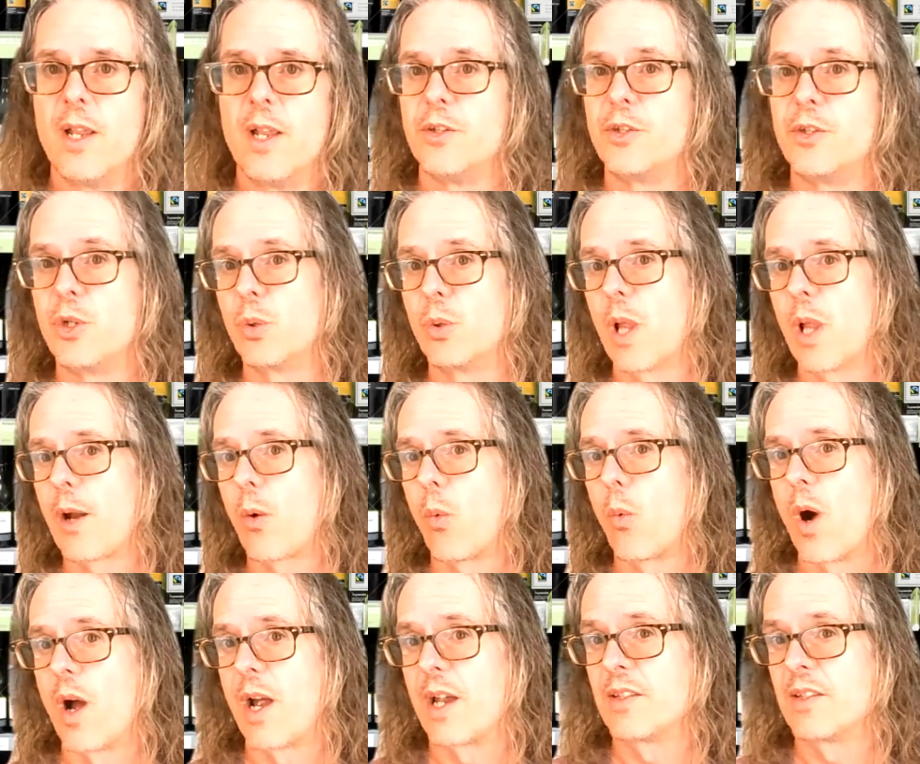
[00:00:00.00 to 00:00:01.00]
do you like
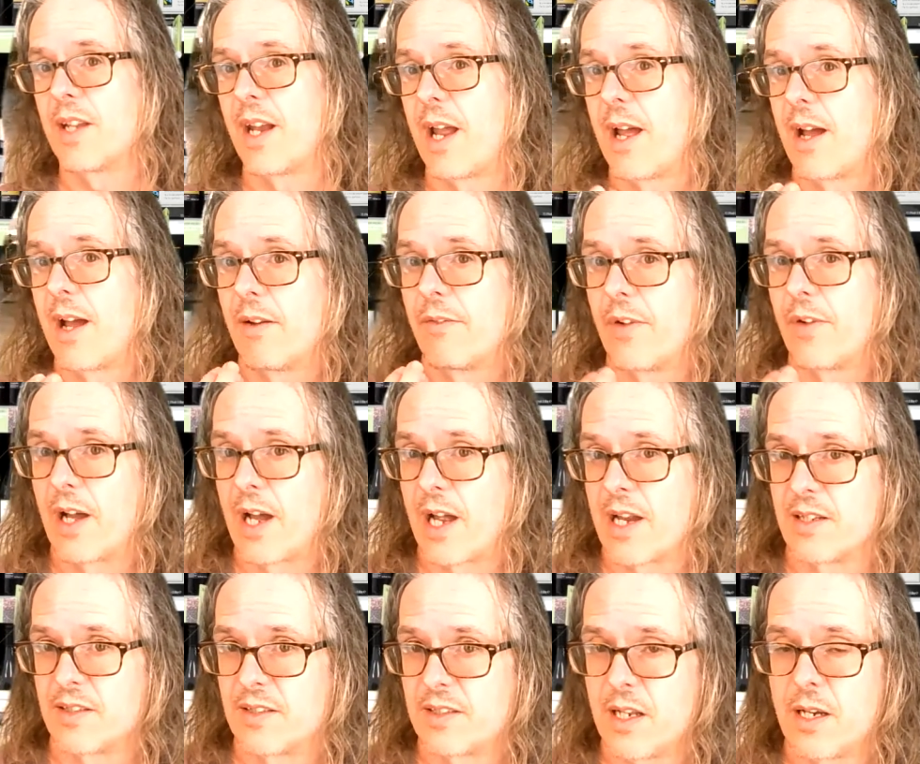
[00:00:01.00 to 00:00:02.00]
wines that have high
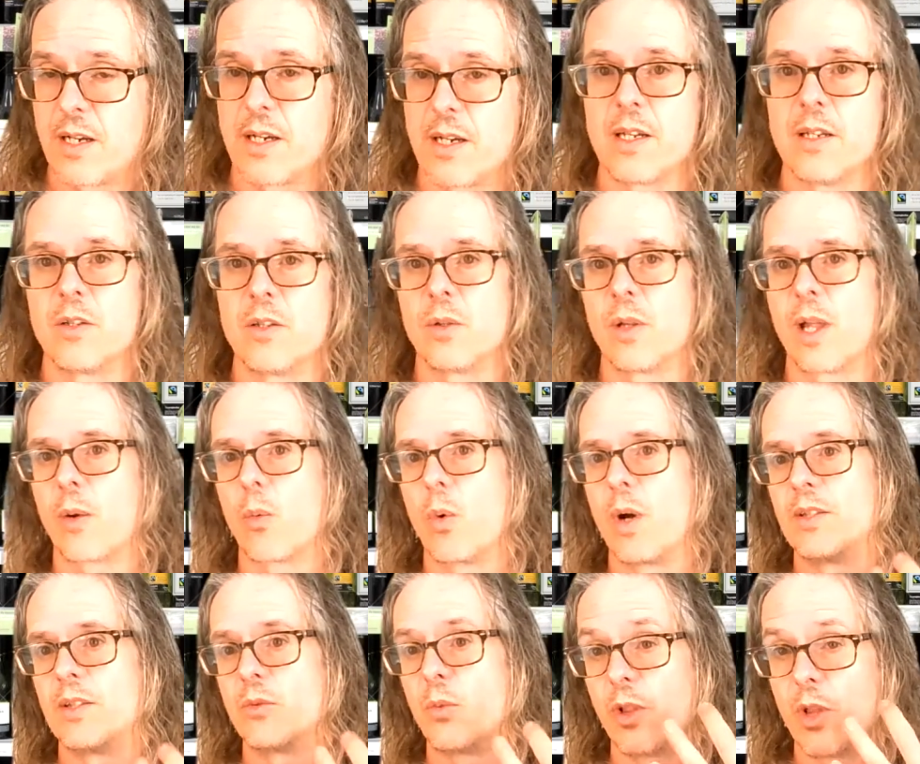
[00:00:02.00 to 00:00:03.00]
acidity do you like
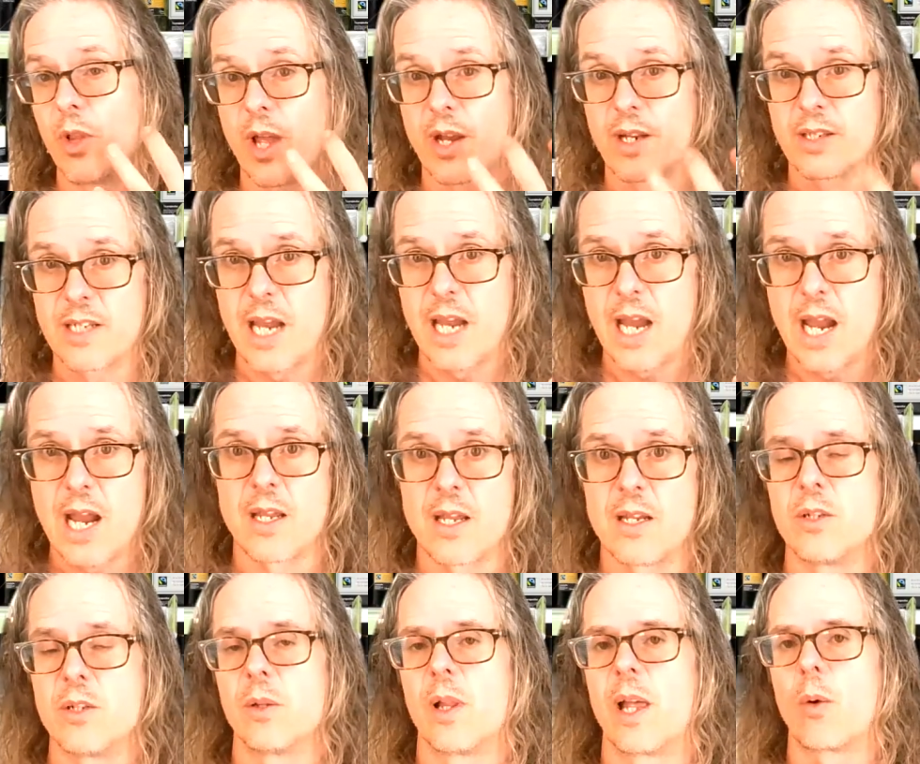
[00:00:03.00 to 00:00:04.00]
wines with a lot of tannin
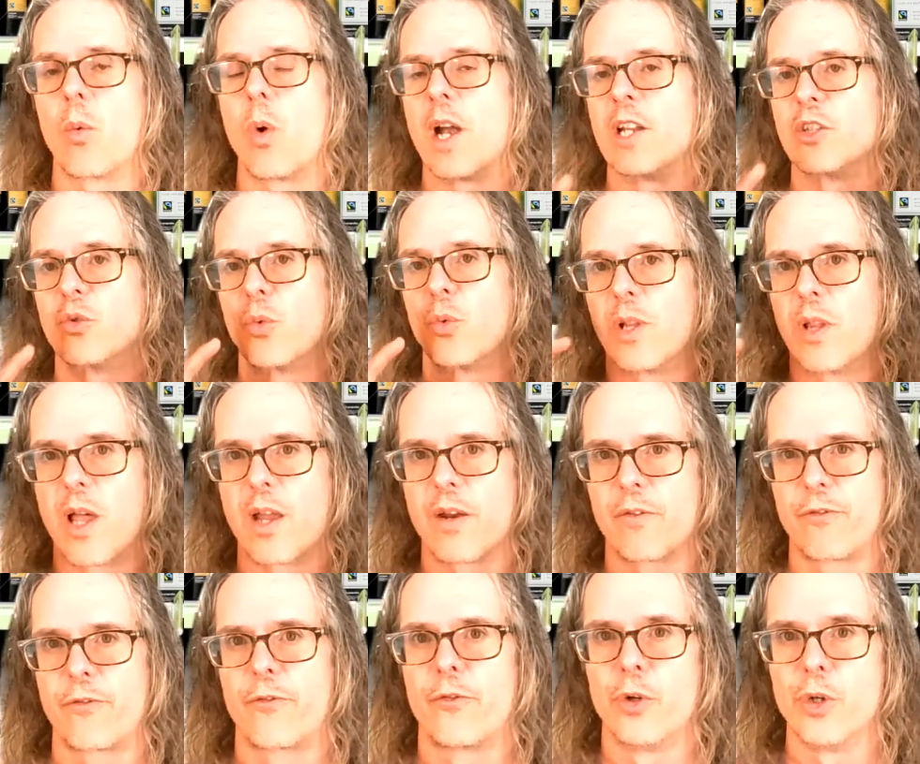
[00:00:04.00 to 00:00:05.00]
do you like wines with a lot of
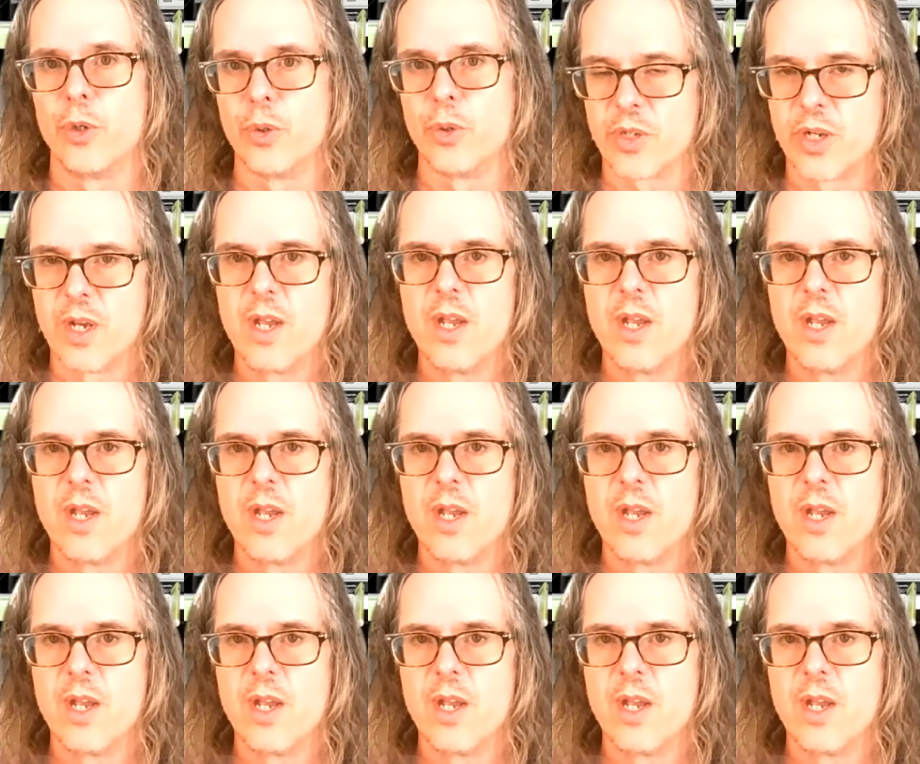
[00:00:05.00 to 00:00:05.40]
fruit